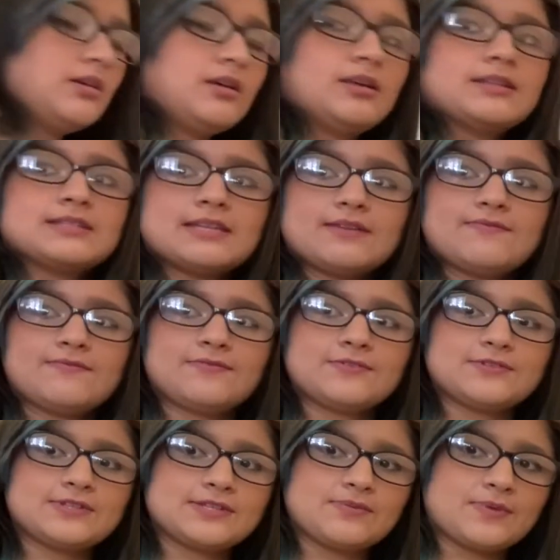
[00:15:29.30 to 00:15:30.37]
Time for
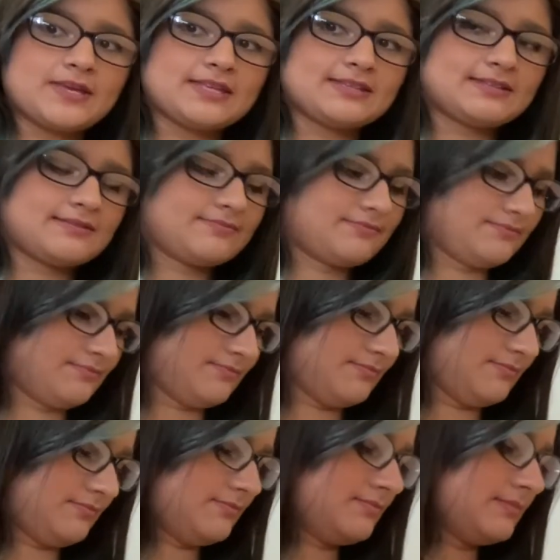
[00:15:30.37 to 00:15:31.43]
the wipe.
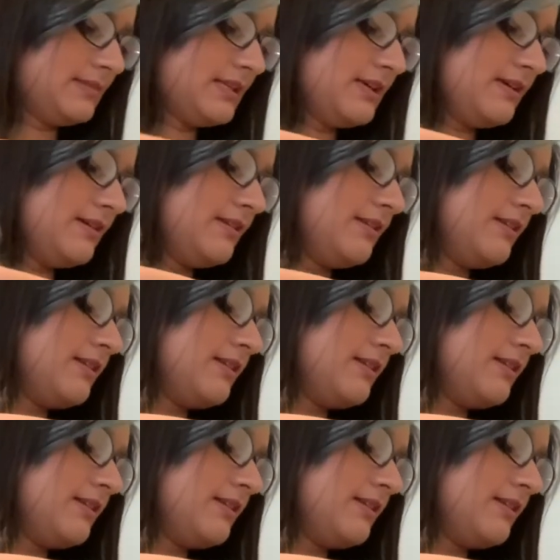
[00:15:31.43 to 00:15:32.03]
Up.